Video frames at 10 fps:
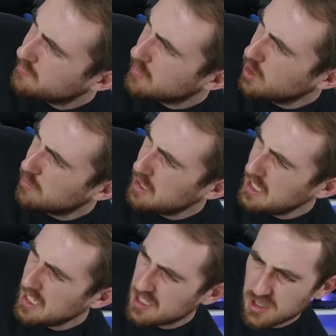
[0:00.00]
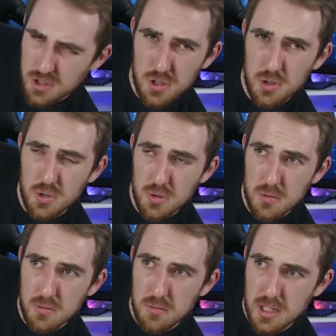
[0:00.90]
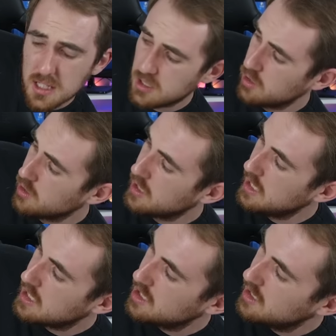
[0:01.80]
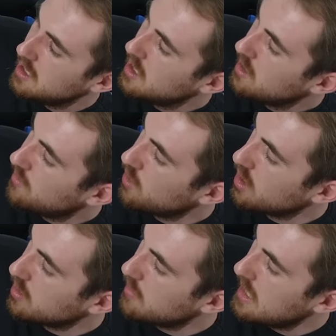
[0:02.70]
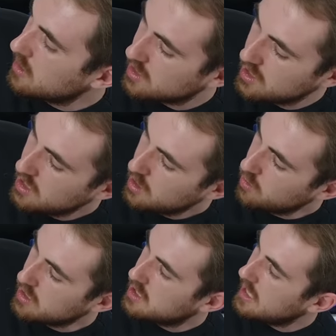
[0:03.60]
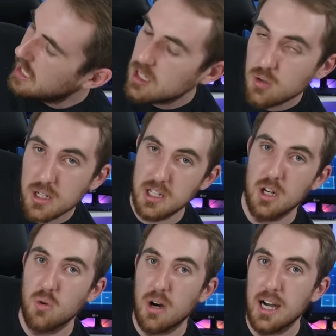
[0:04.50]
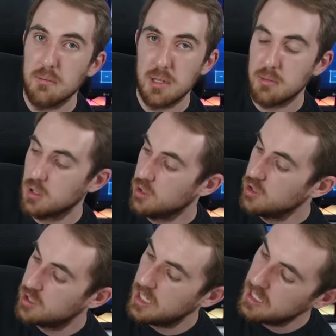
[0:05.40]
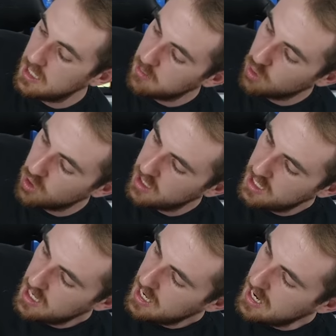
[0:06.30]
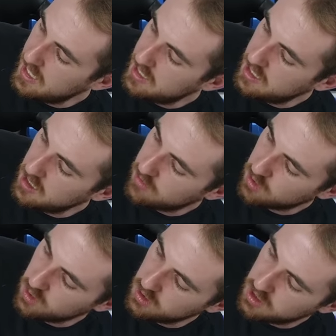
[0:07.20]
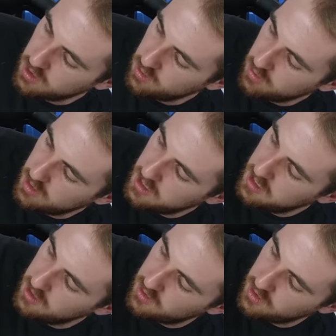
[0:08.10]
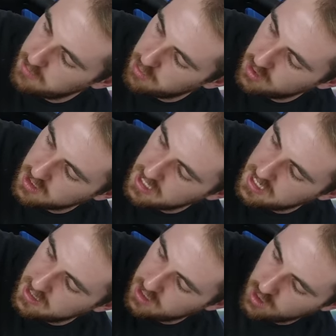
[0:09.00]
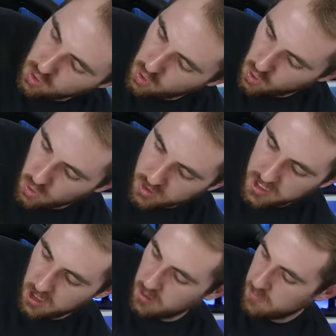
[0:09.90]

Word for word: your P S two, P S two connection for your mouse, which I don't really know why people use that anymore. And then, of course, your Ethernet port and then your audio.